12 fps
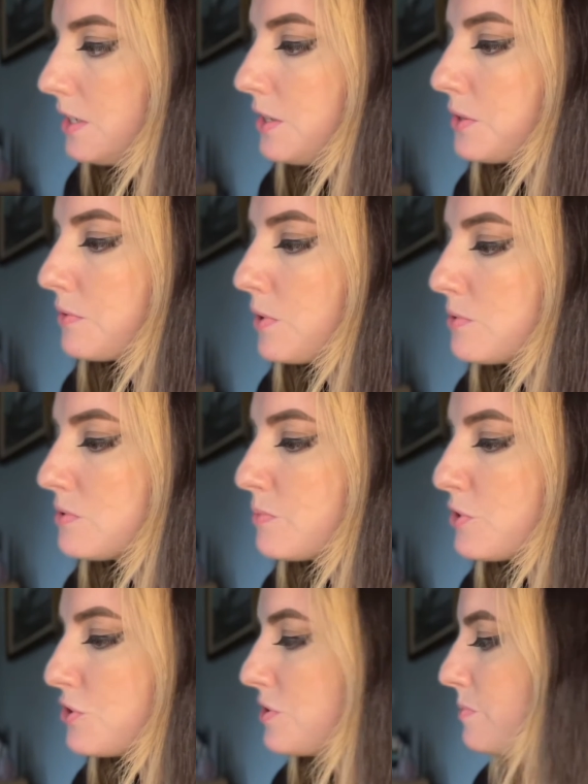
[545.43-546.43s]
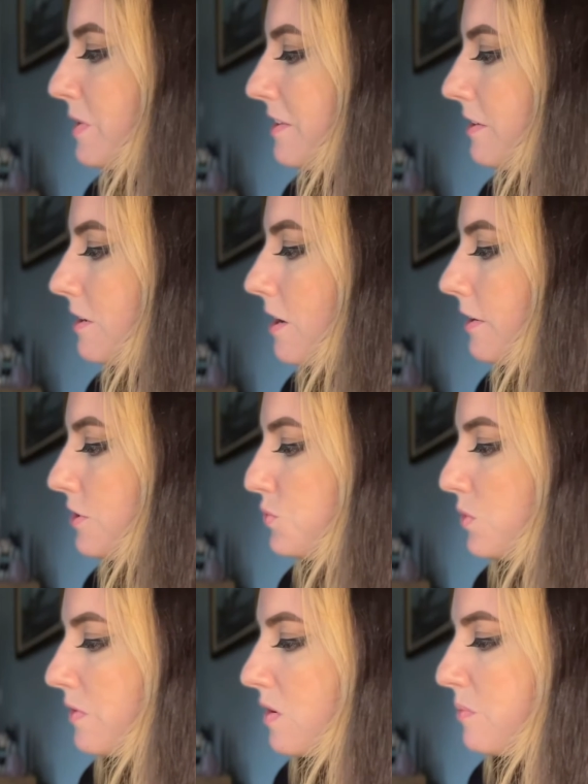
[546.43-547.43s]
The rose bushes by the cottage
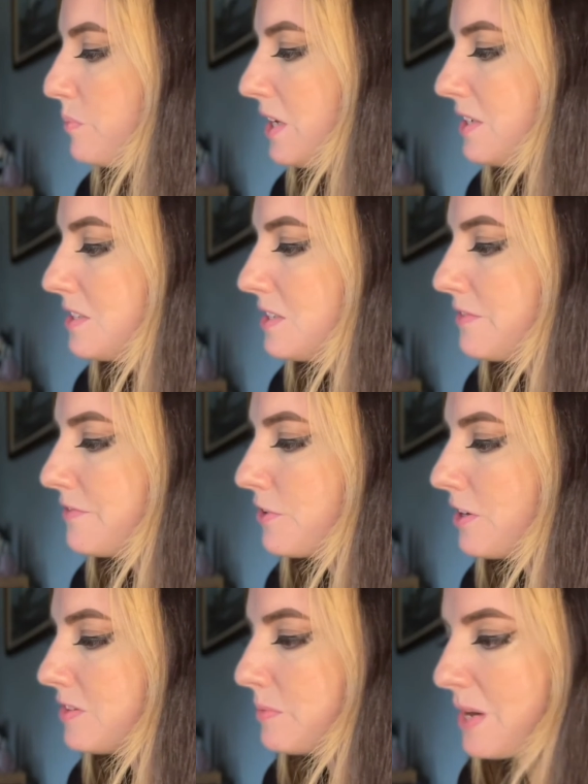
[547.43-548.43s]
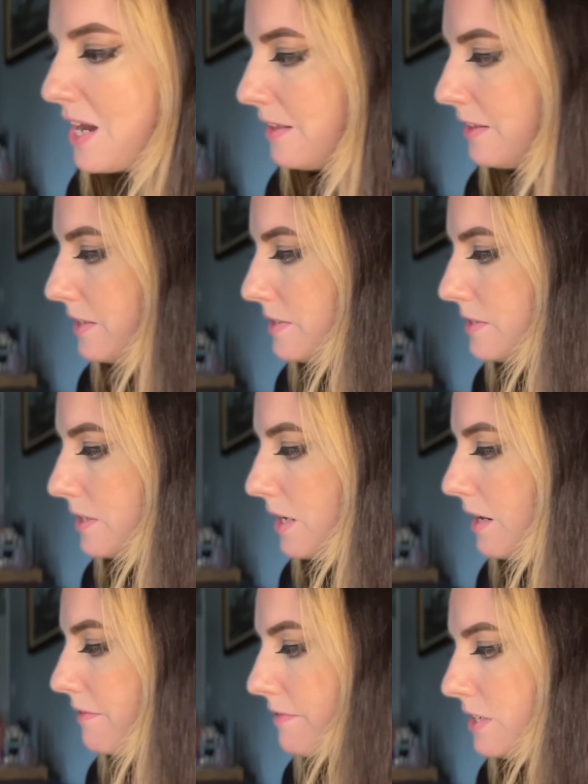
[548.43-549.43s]
were replanted in front of the palace, and
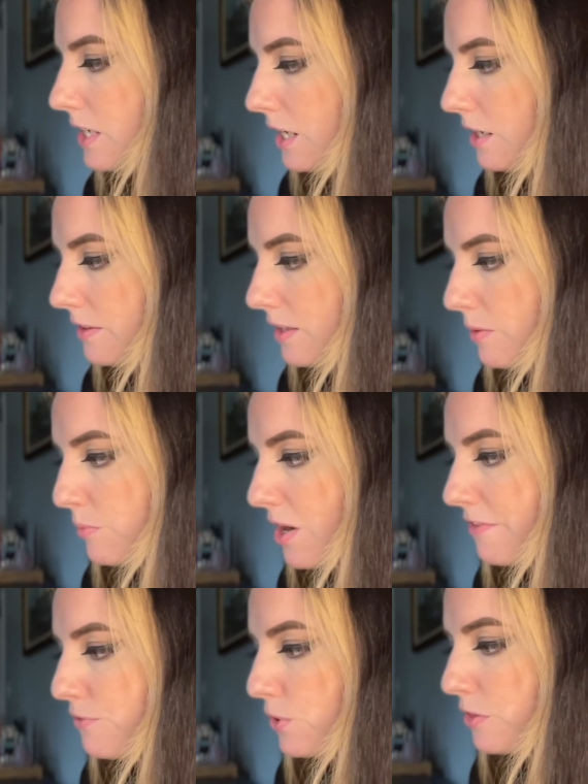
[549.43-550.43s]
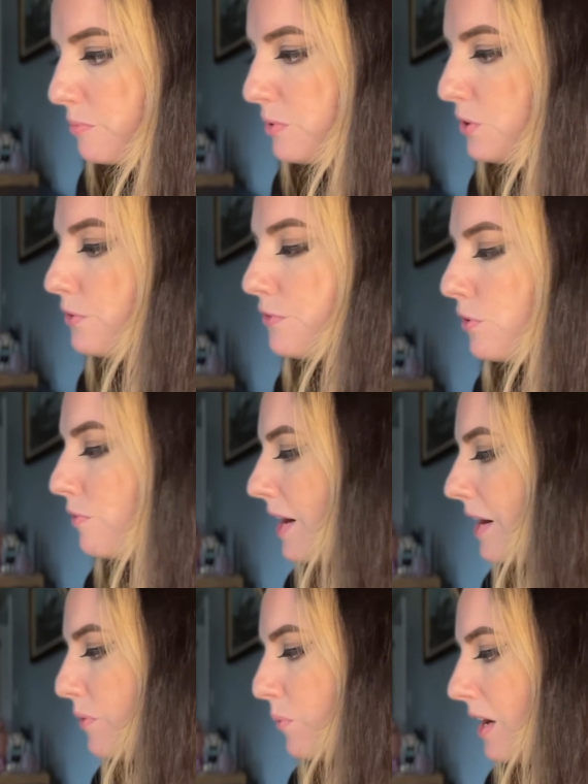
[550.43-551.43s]
every year they brought forth beautiful red
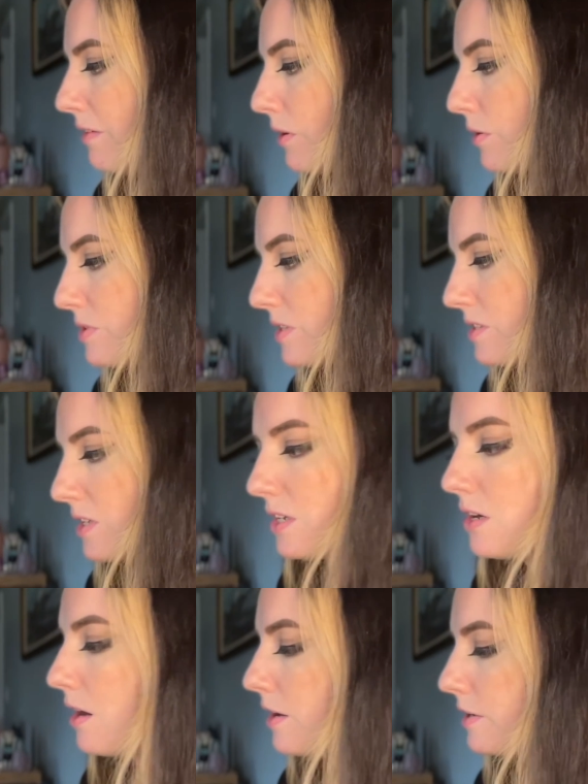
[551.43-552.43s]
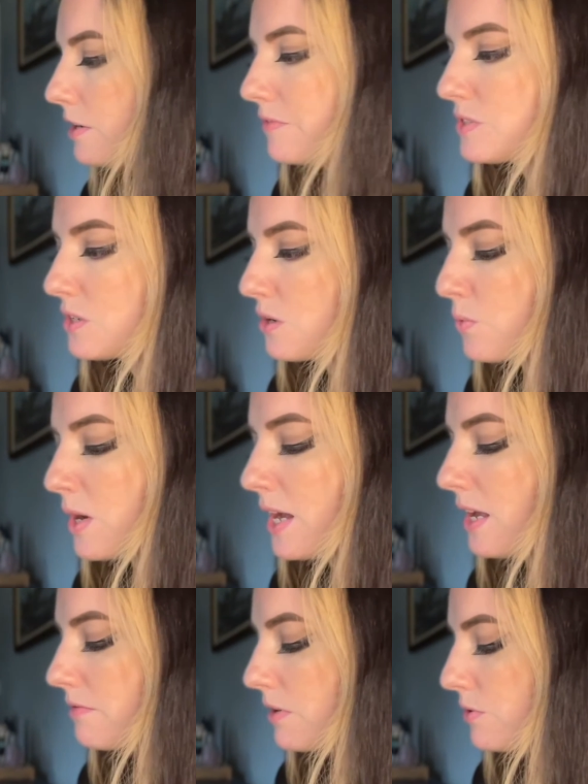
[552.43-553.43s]
and white roses in honor of Snow White
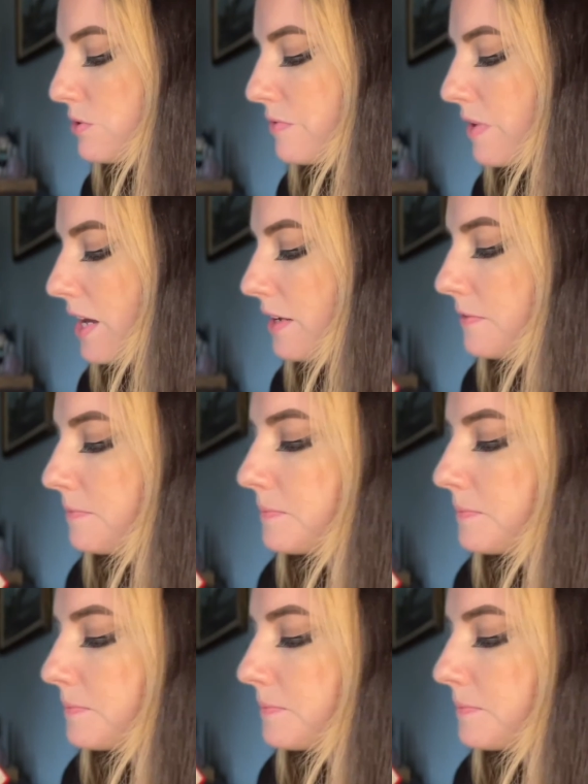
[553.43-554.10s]
and Rose Red.